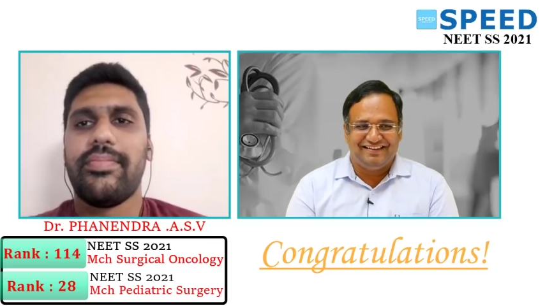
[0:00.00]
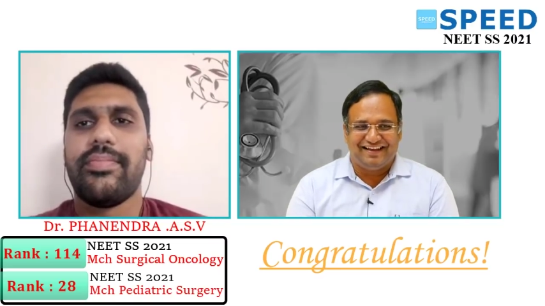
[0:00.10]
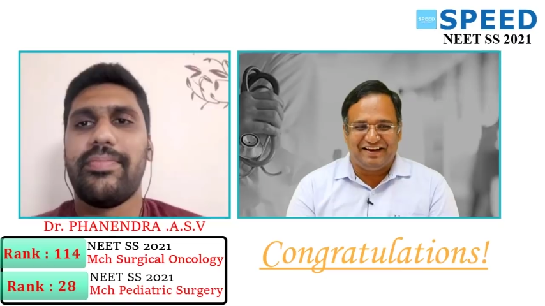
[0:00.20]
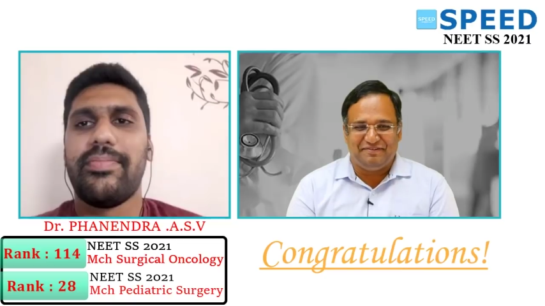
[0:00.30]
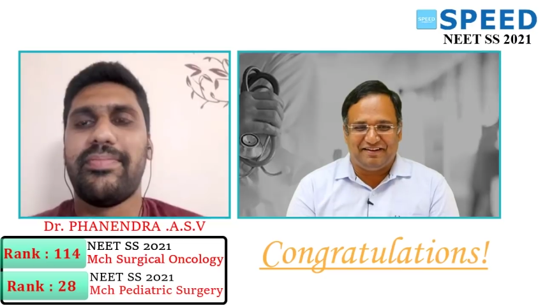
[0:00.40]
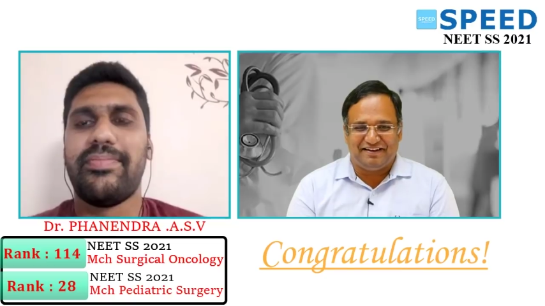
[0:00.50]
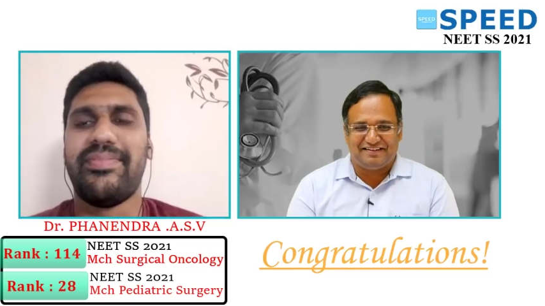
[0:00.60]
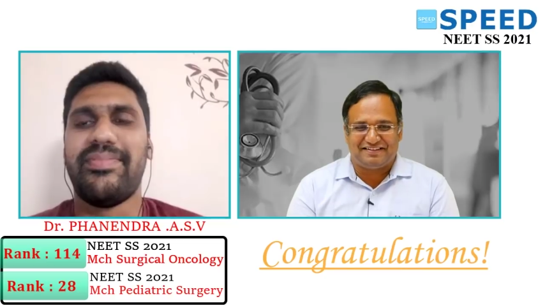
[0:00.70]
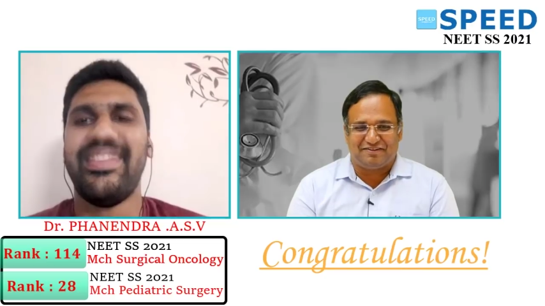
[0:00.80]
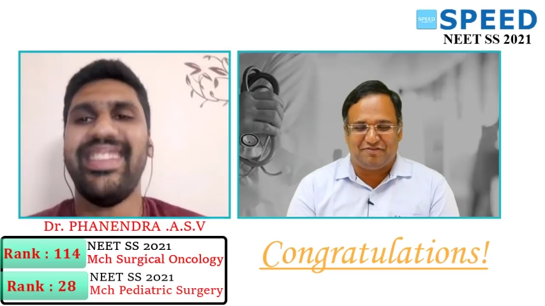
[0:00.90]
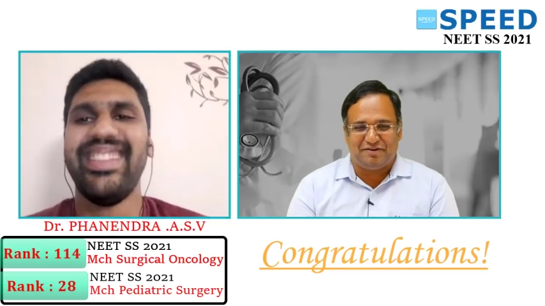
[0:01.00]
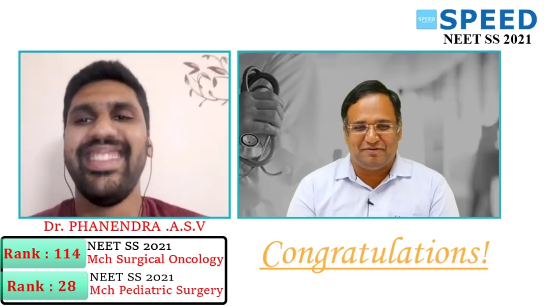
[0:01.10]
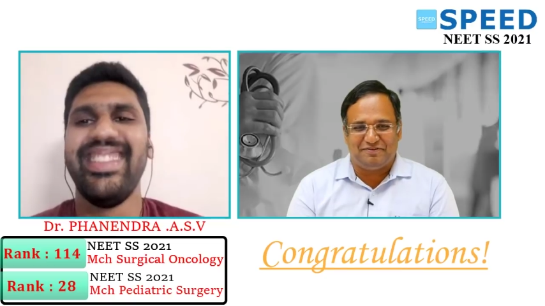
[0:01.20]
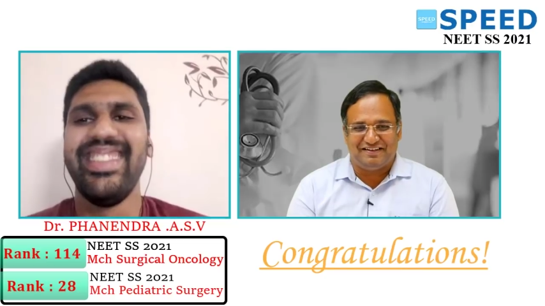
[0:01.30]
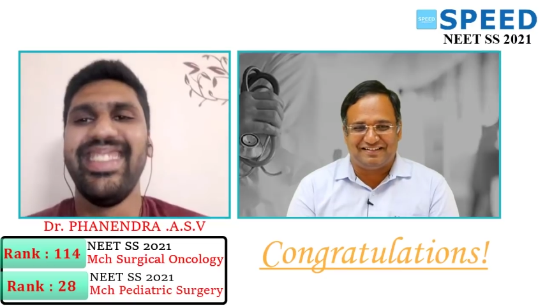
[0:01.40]
Speaker 1: anyway, it is a
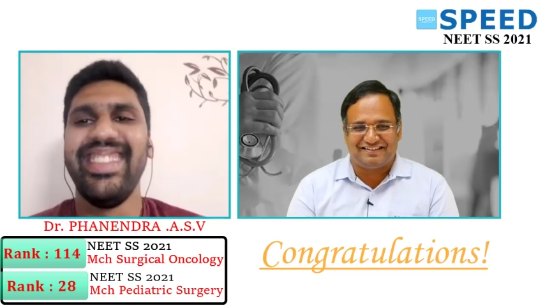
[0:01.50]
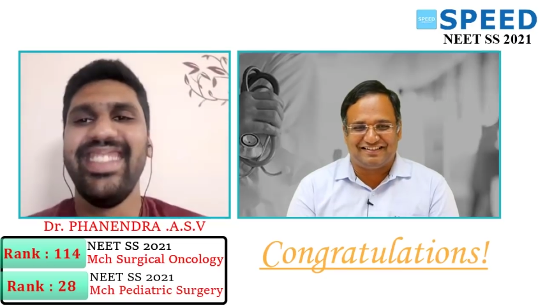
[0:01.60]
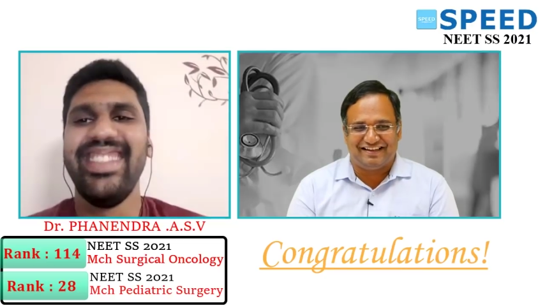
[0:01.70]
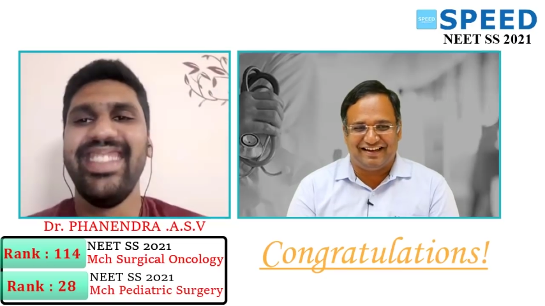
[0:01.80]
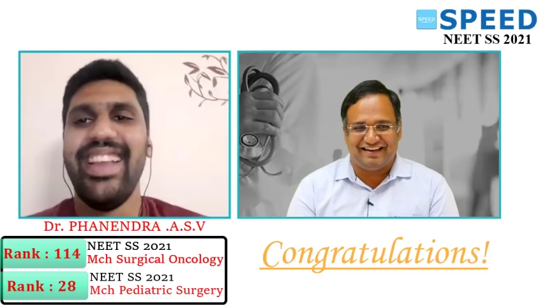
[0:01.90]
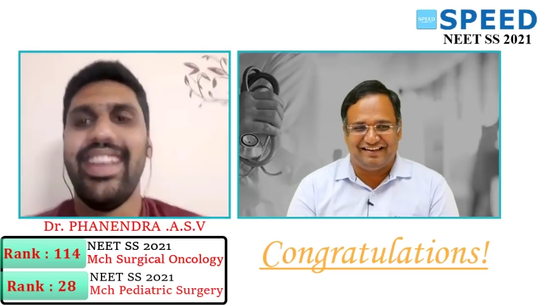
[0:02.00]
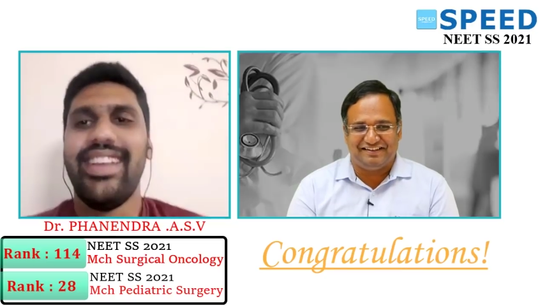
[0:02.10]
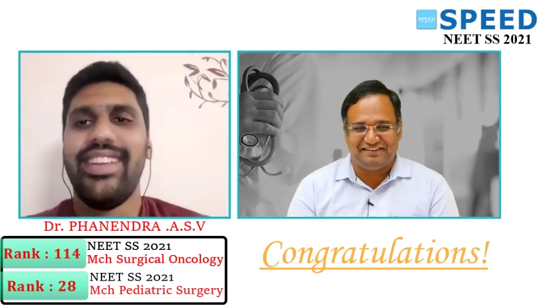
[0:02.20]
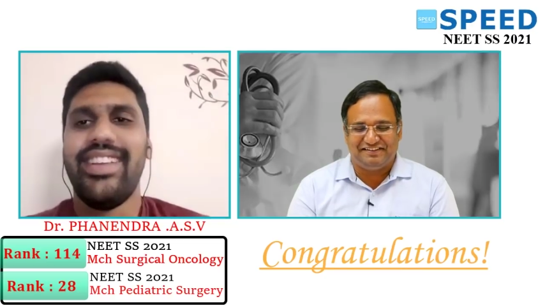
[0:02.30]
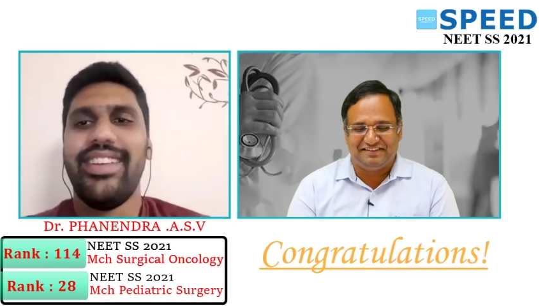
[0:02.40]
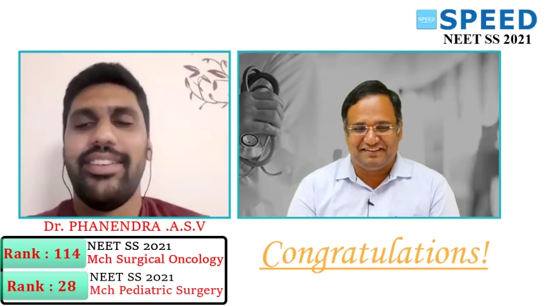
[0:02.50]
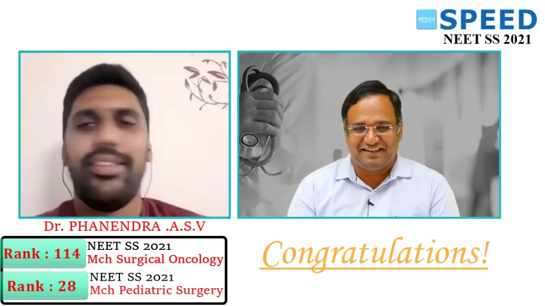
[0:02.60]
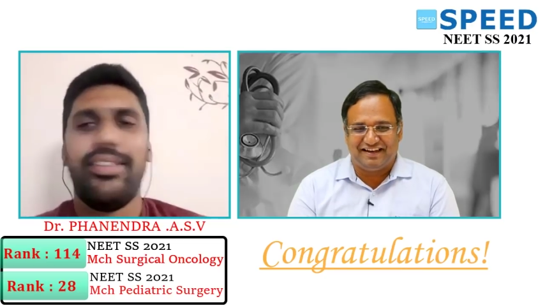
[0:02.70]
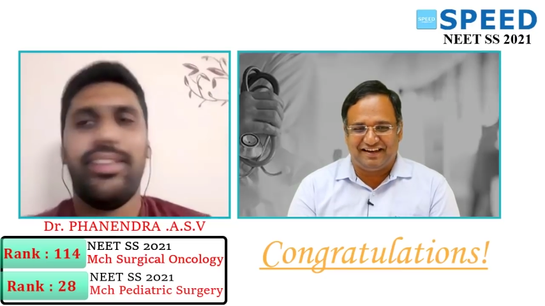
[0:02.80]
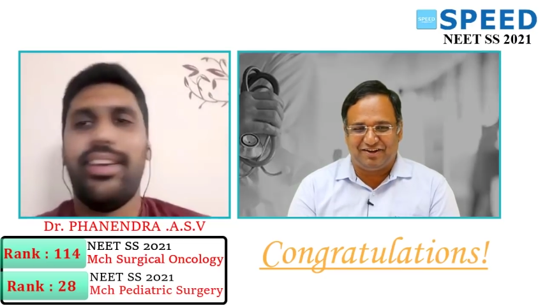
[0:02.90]
comfortable finish and uh,
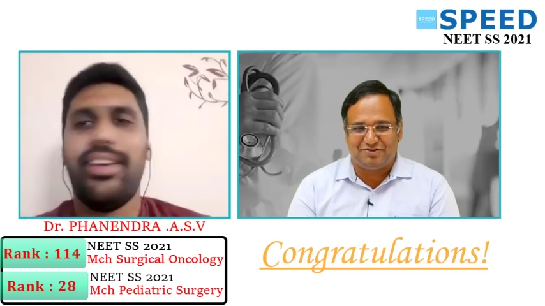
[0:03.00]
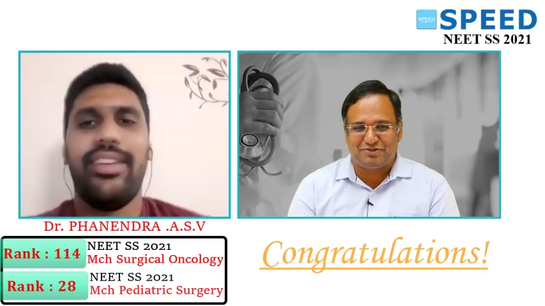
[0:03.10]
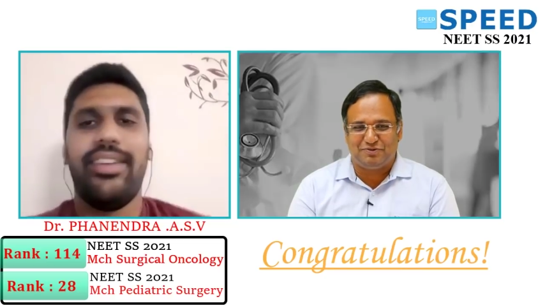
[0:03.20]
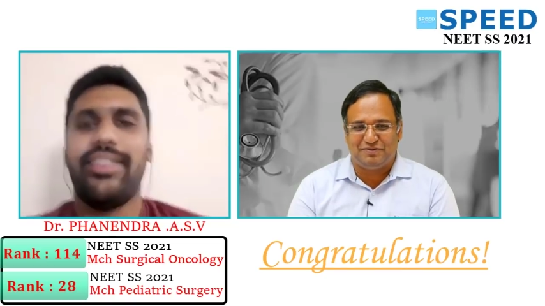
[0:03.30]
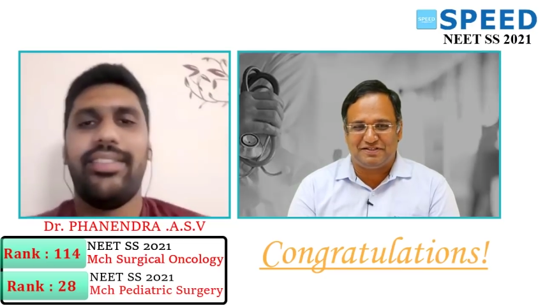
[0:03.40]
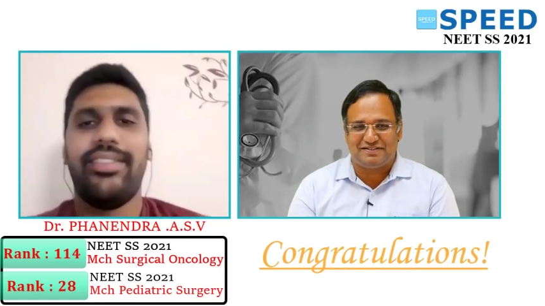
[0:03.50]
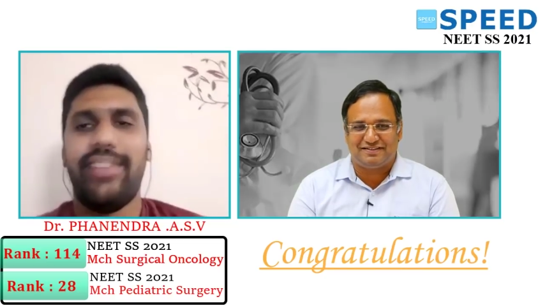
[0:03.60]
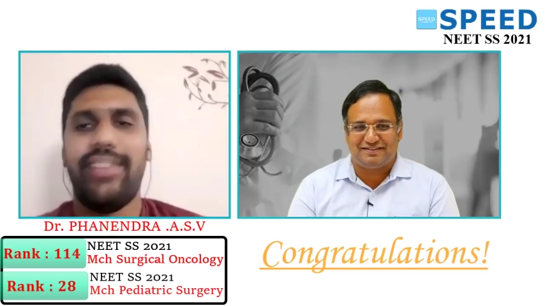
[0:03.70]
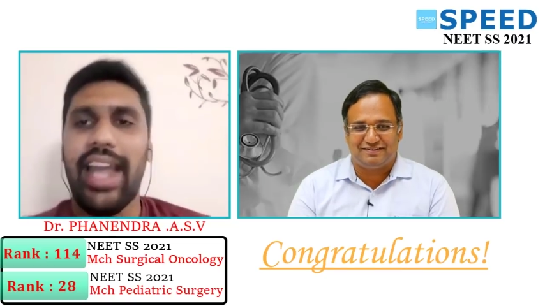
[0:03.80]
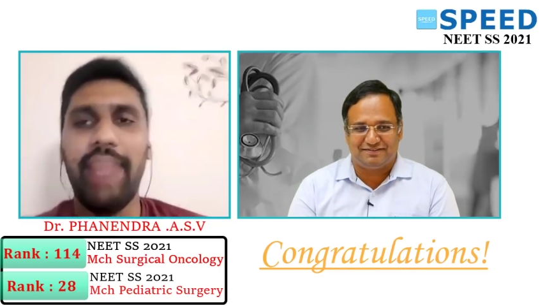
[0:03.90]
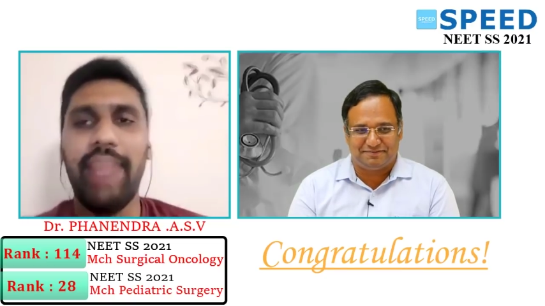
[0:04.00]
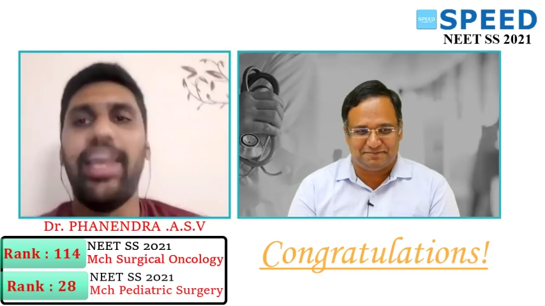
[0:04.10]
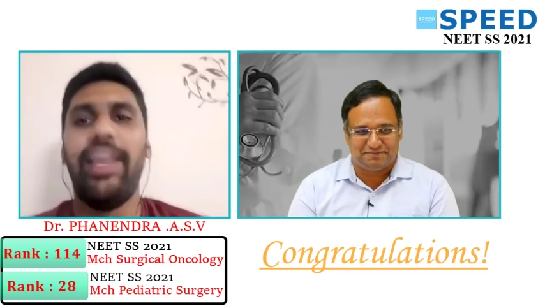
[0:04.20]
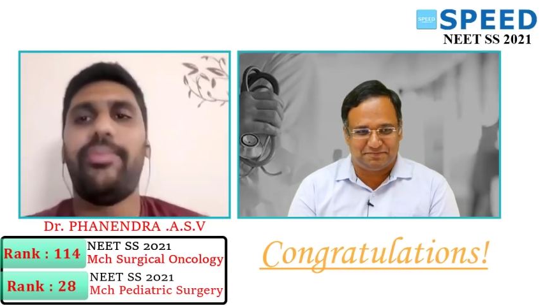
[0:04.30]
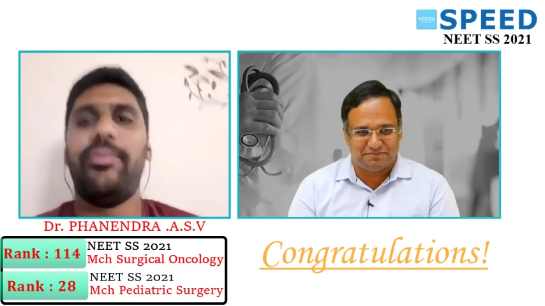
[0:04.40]
and I also uh, wish time
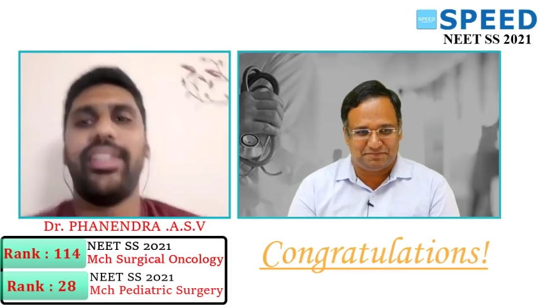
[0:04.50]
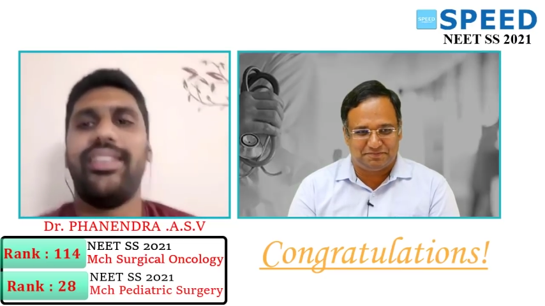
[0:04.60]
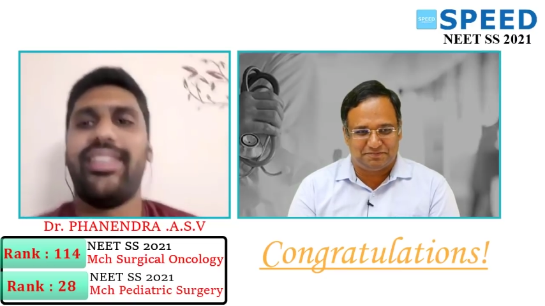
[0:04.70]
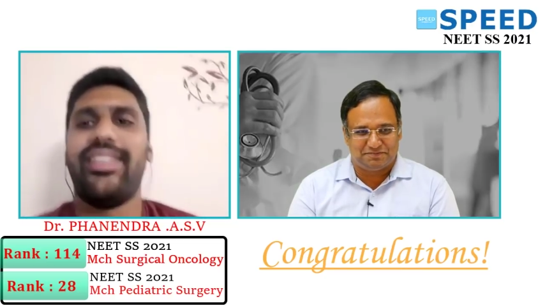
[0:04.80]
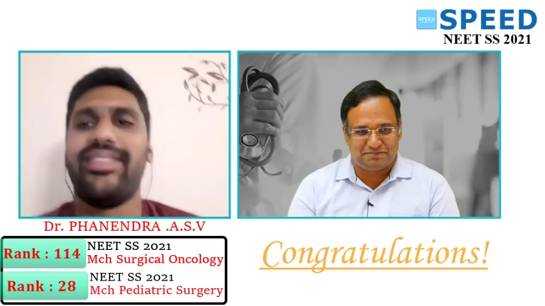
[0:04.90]
helped me, sir